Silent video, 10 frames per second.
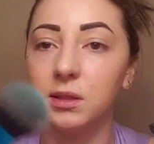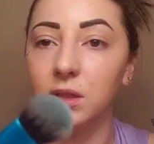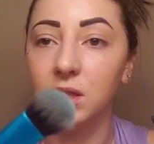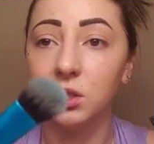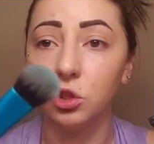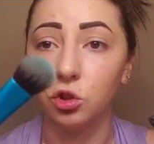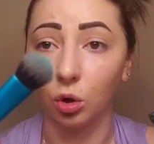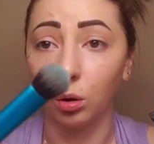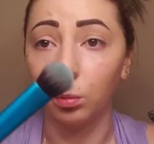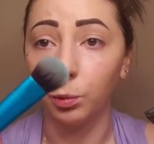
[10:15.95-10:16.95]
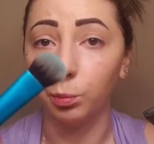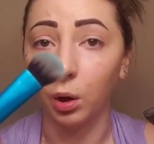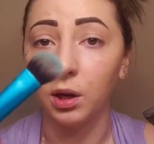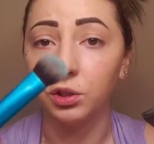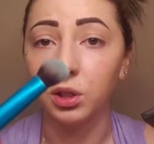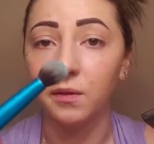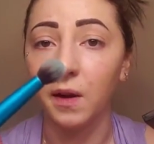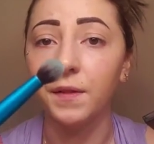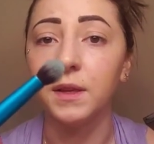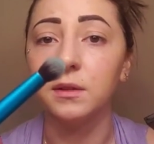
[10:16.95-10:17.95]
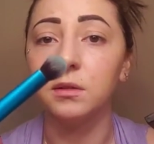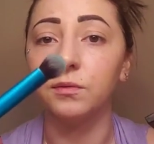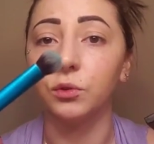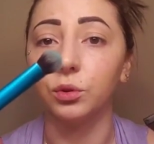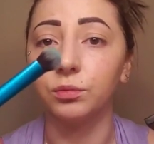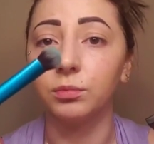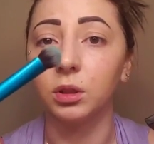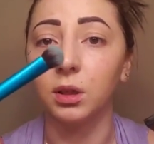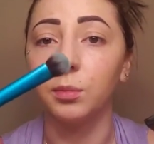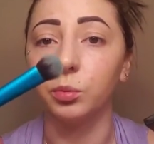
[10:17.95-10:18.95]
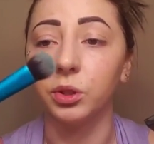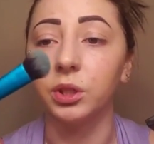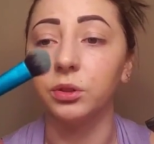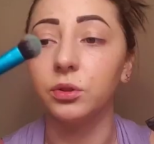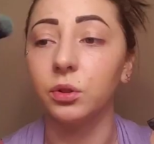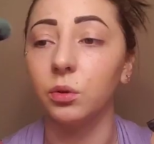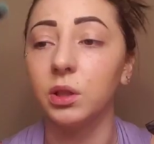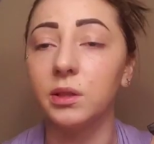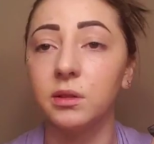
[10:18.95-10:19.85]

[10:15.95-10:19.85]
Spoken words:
It's a durable brush. I've had this for a couple years, so